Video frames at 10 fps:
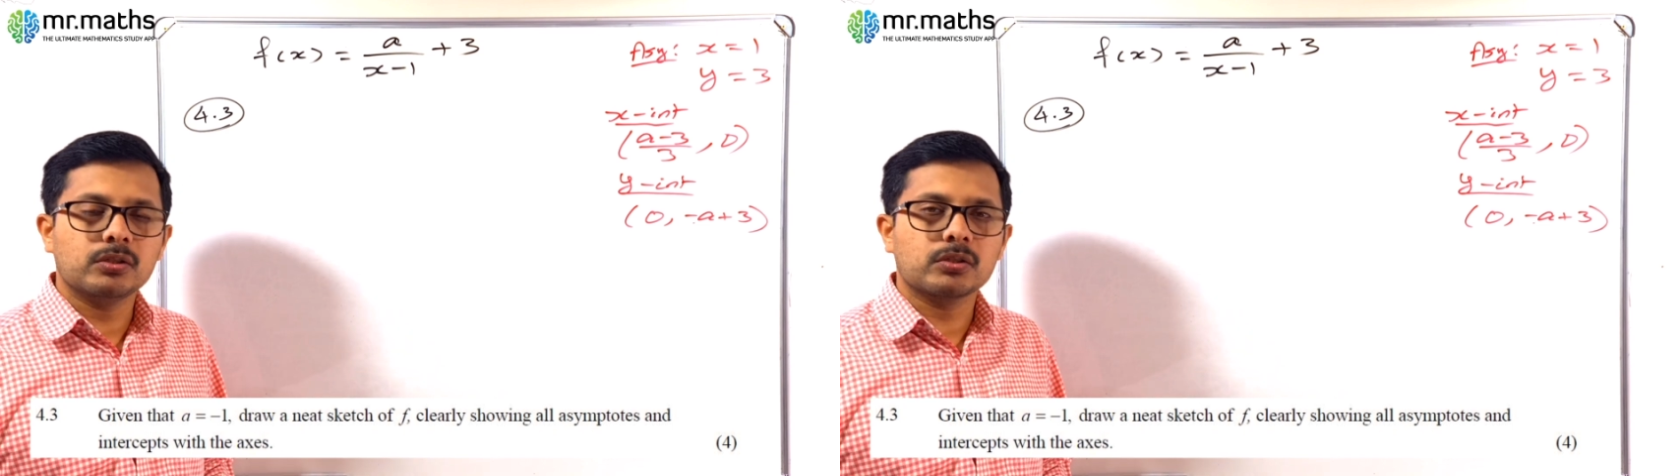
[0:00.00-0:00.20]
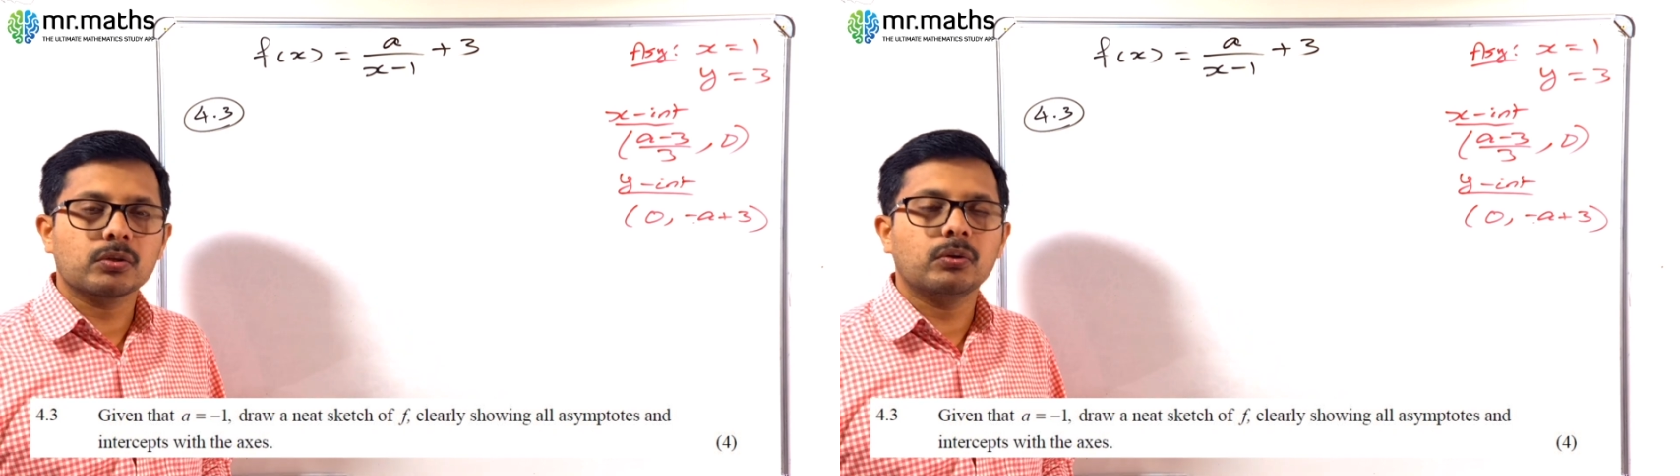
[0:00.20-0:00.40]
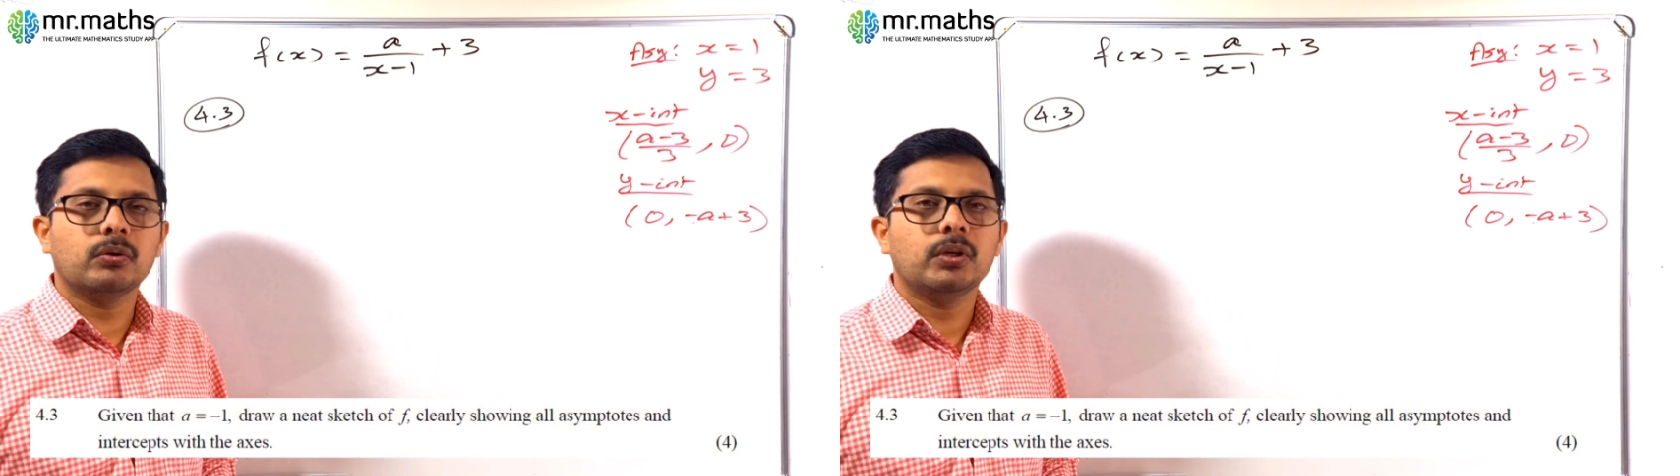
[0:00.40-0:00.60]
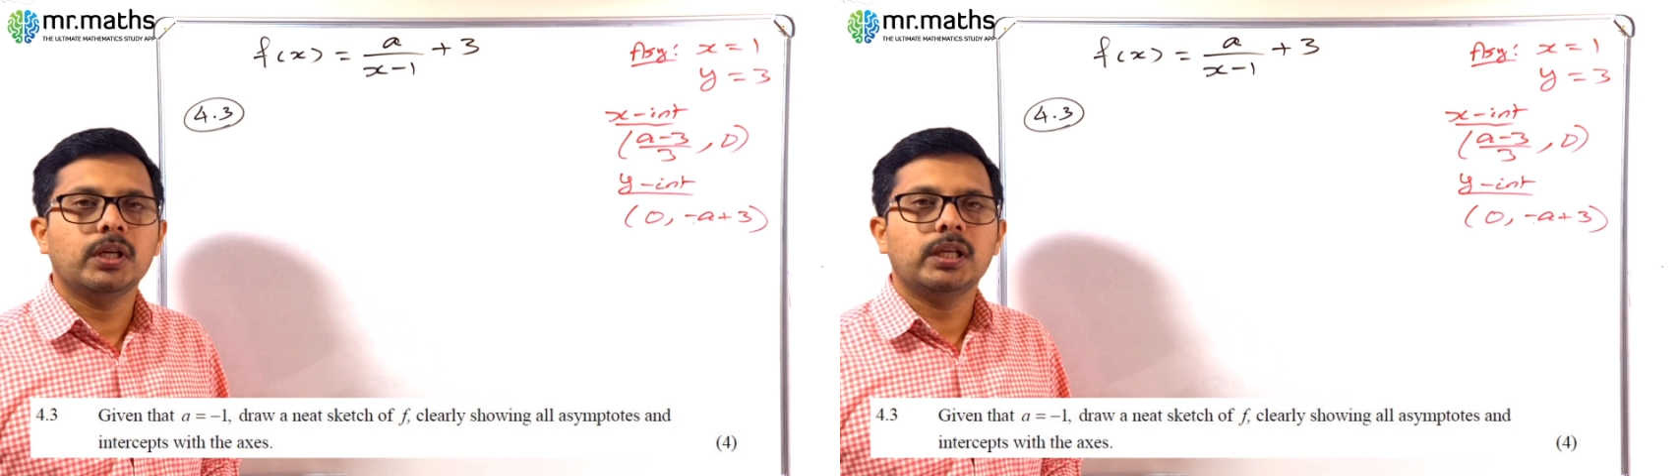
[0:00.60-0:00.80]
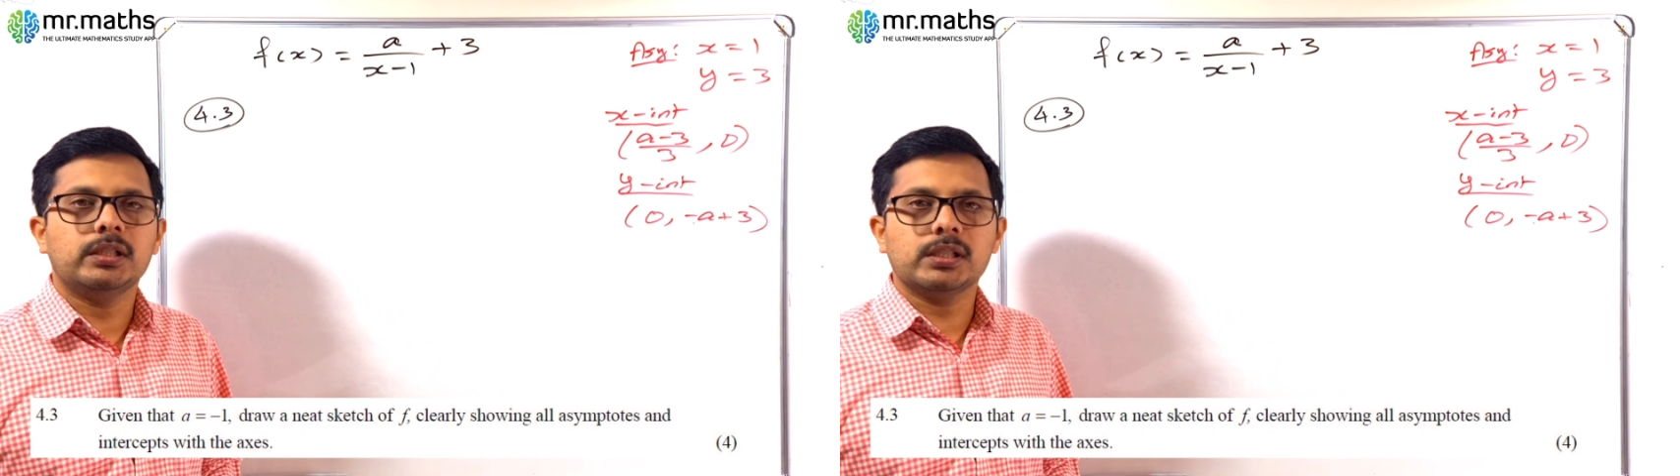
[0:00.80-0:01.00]
so
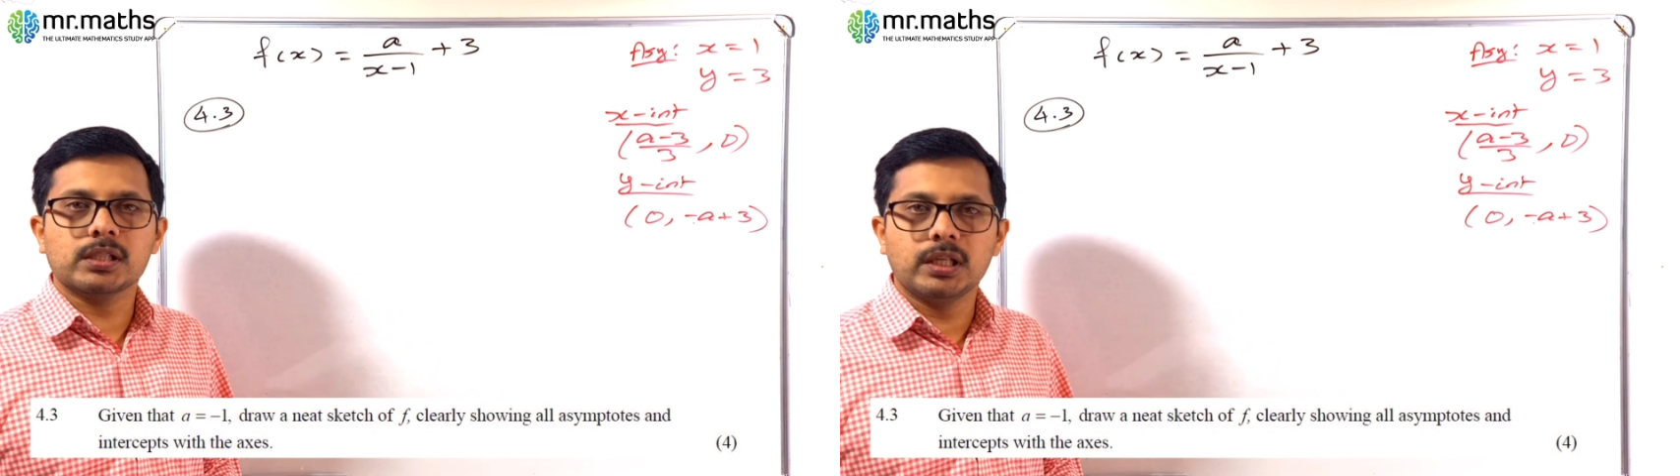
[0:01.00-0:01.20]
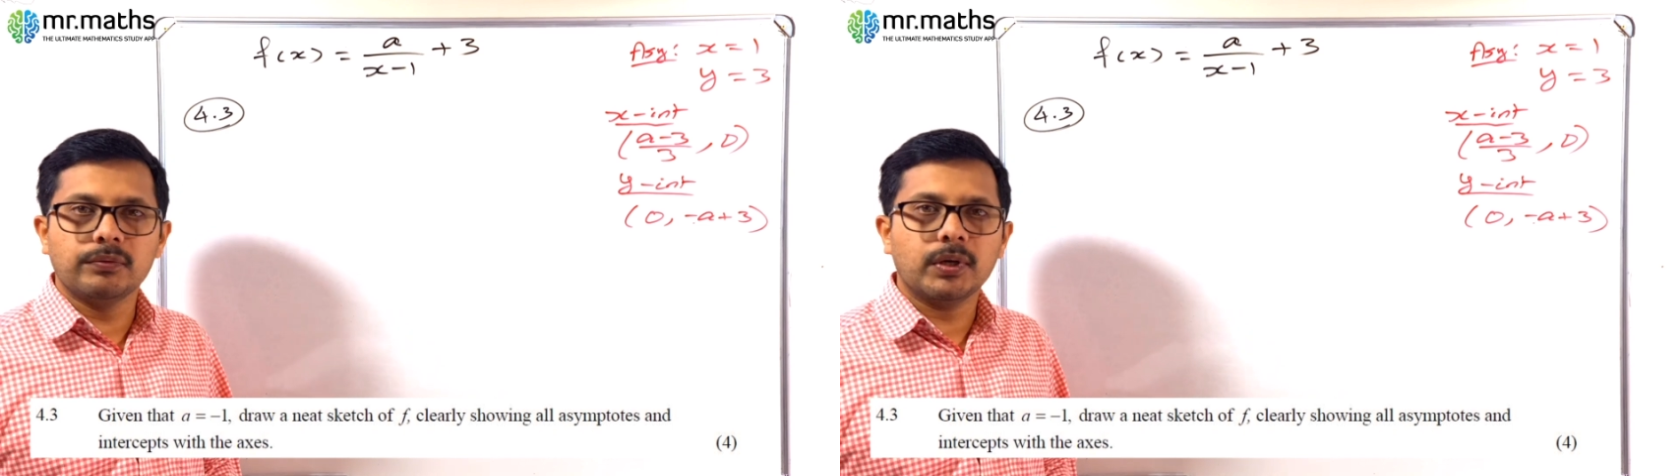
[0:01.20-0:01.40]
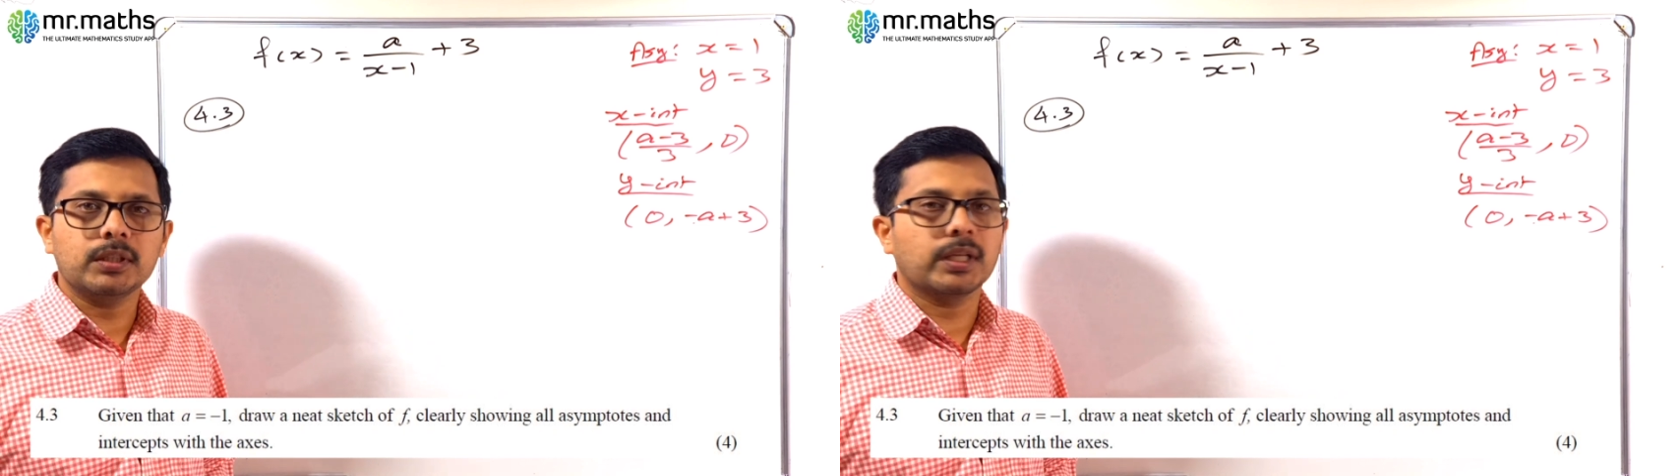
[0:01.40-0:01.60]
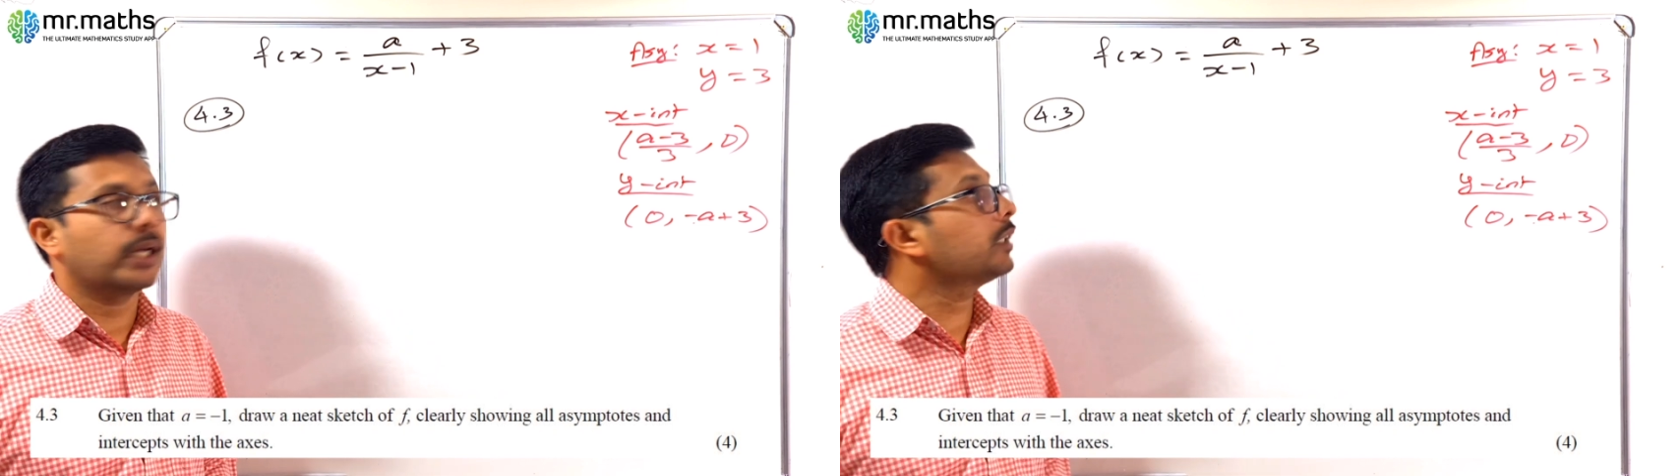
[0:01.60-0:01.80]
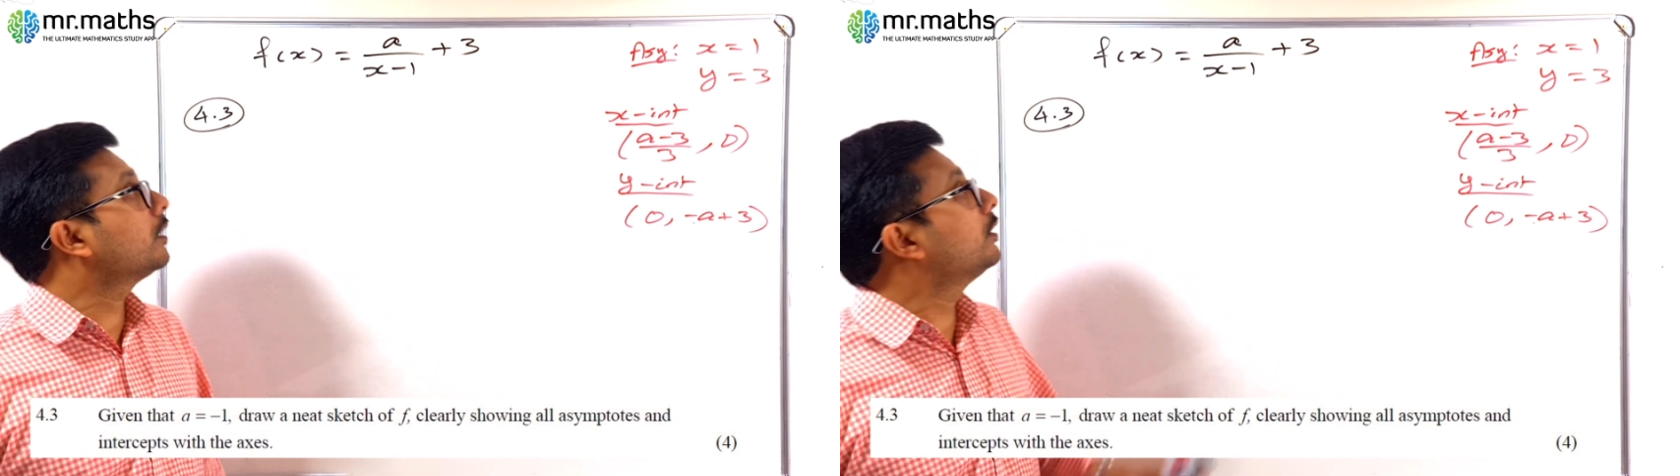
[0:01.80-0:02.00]
it is given that